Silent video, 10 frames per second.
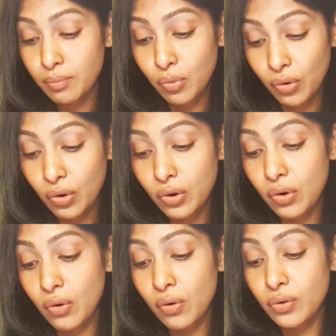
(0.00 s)

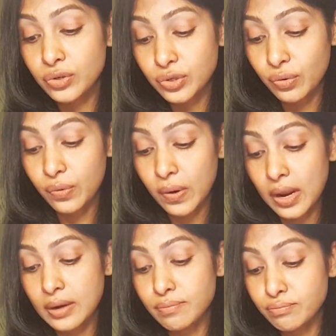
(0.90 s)
Morocco,
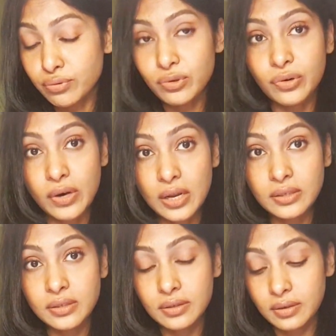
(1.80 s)
Ukraine,
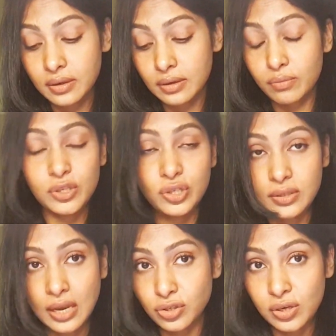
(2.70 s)
Bucharest, which
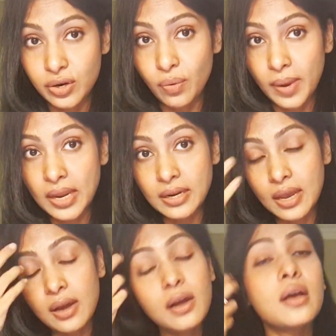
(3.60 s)
is actually
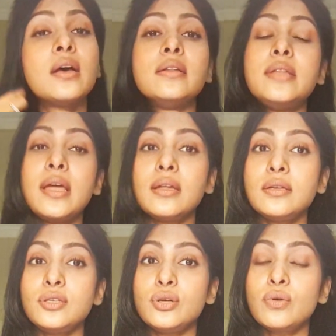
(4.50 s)
Romania,
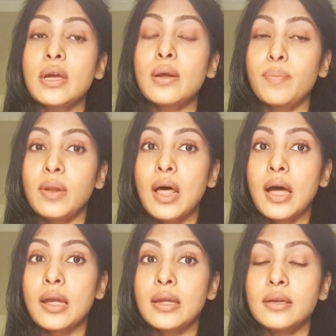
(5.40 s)
then you can
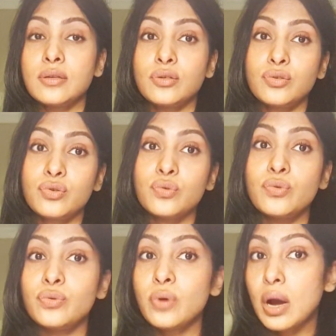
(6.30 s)
apply
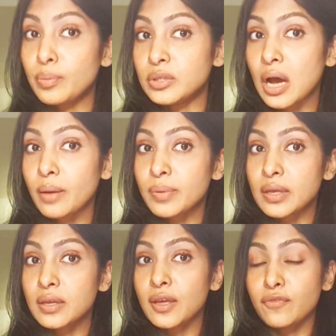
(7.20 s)
through Abu
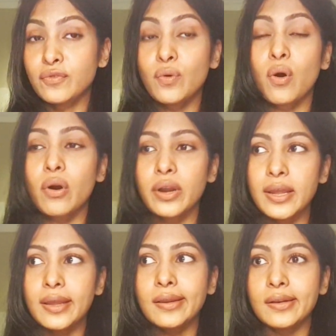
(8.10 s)
Dhabi if you are
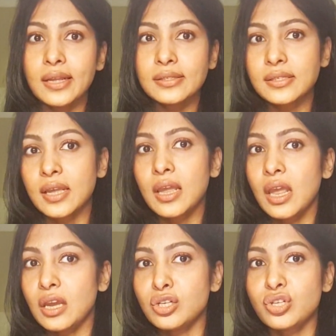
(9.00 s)
in, let's say,
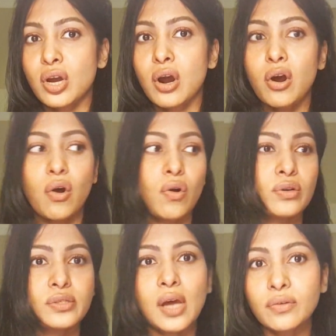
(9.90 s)
Asia
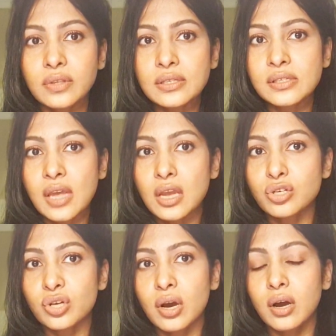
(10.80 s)
or Southeast
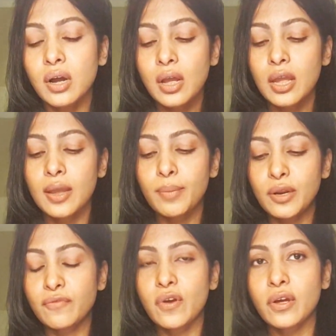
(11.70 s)
Asia.
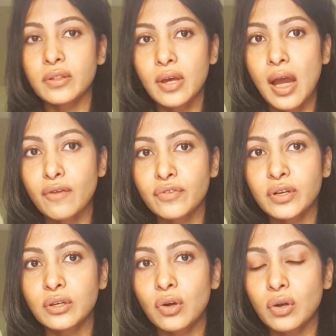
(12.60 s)
But if you're in the
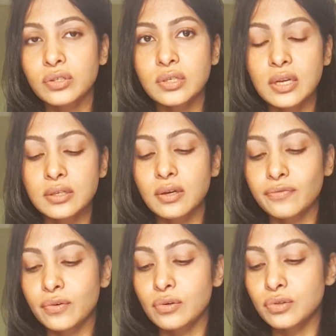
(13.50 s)
African continent,
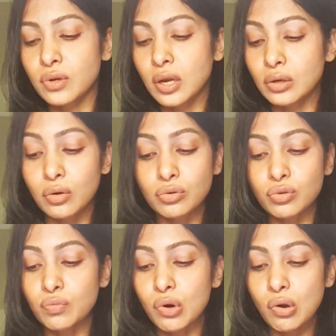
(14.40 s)
of course, you can go
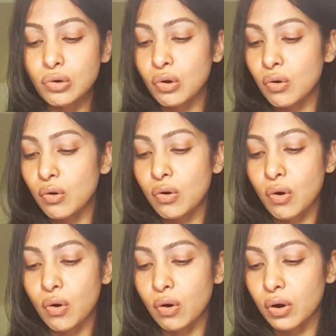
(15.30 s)
to Morocco
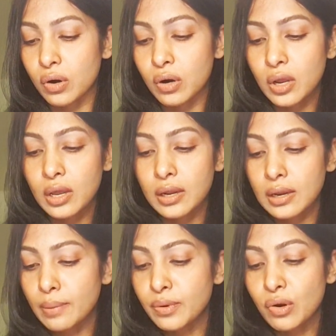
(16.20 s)
or
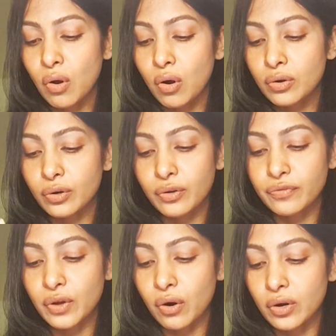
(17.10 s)
Lebanon.
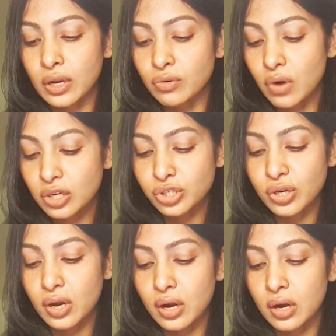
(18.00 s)
If you're in
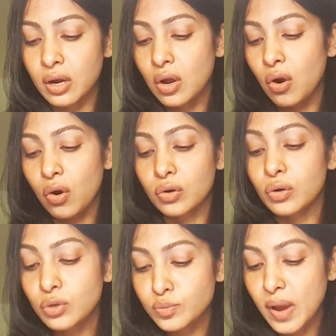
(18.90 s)
Russia or
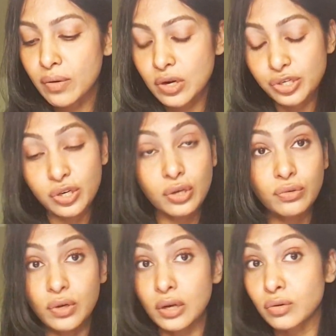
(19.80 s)
close by Russia,
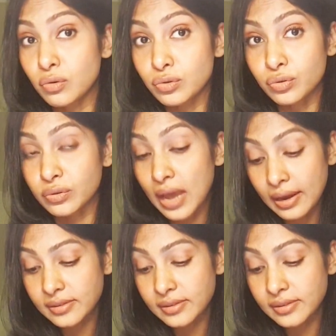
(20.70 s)
you can go to that